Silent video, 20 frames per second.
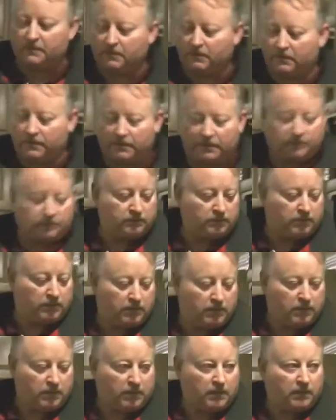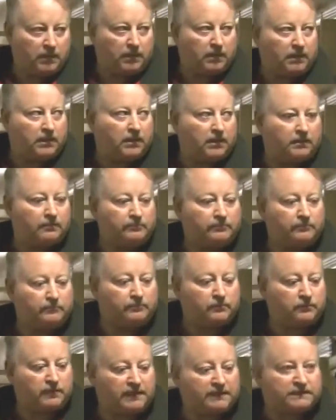All right.
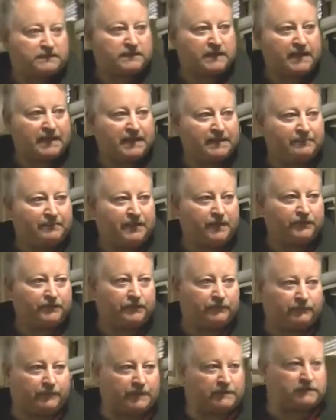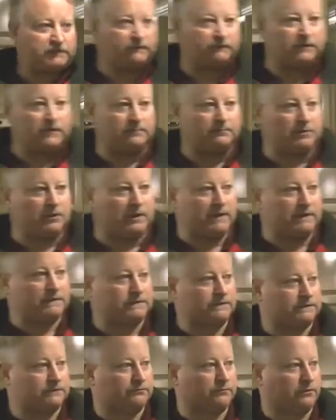Let's talk about the rest of the
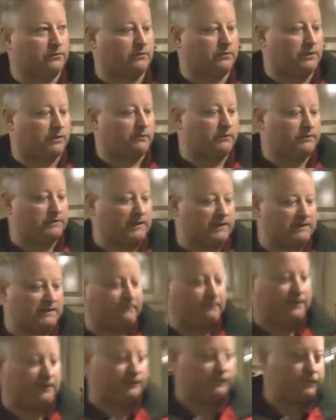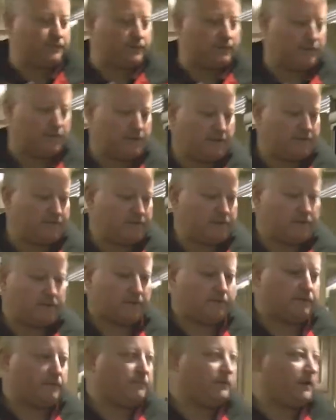appliances real quick. We talked about the oven
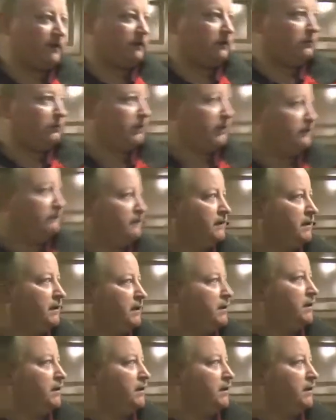and the microwave.